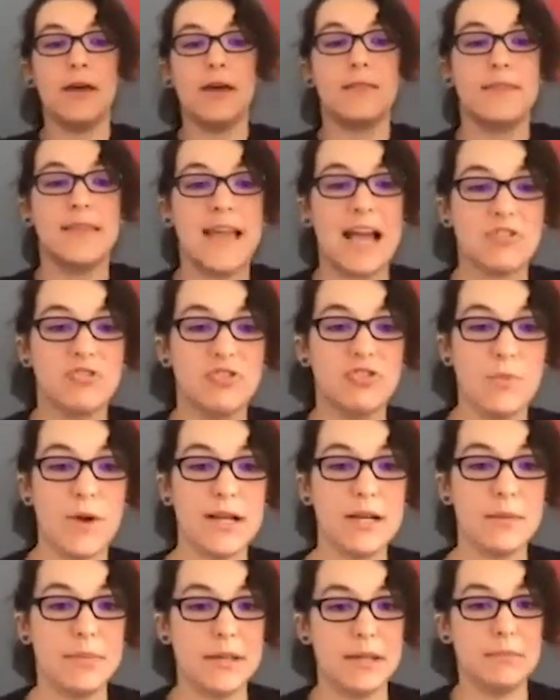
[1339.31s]
they actually
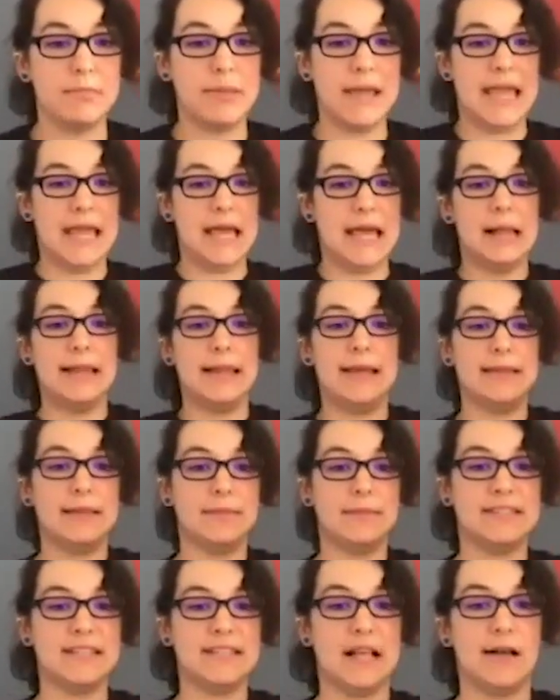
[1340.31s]
wind up impaling
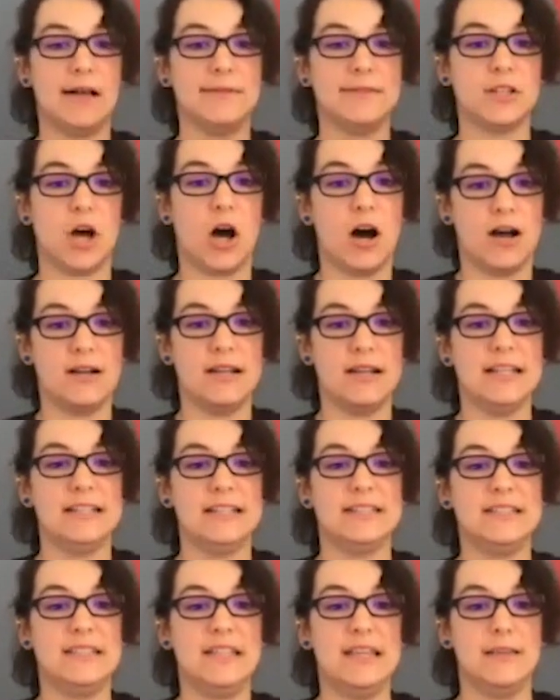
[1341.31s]
themselves on
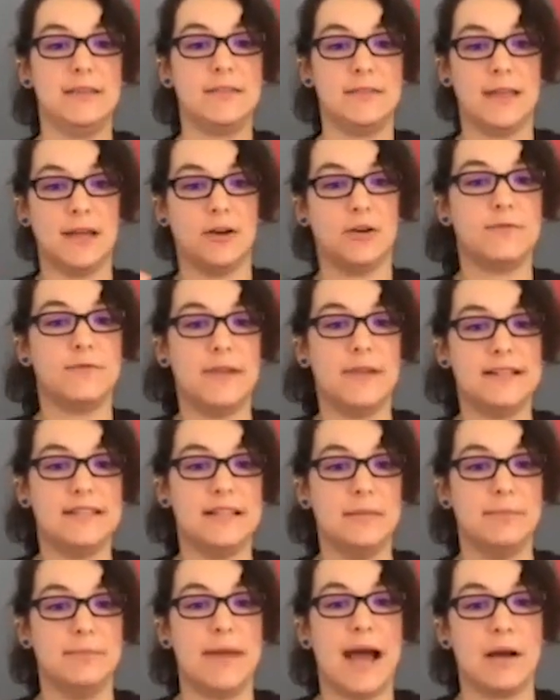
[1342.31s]
his teeth that are
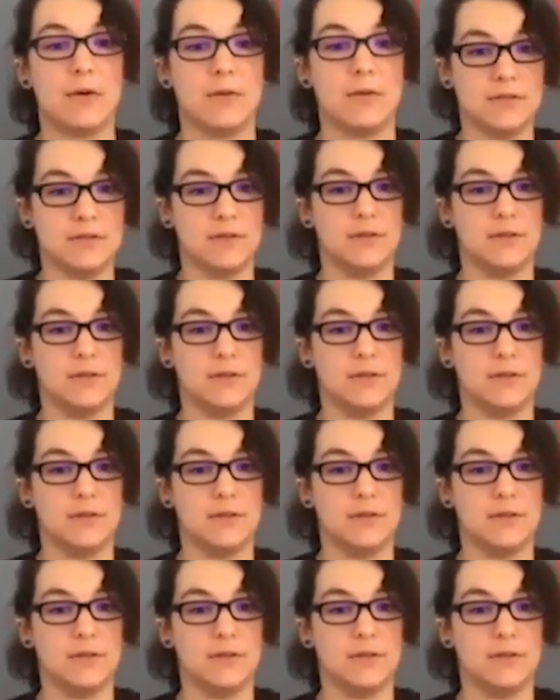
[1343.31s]
facing backwards.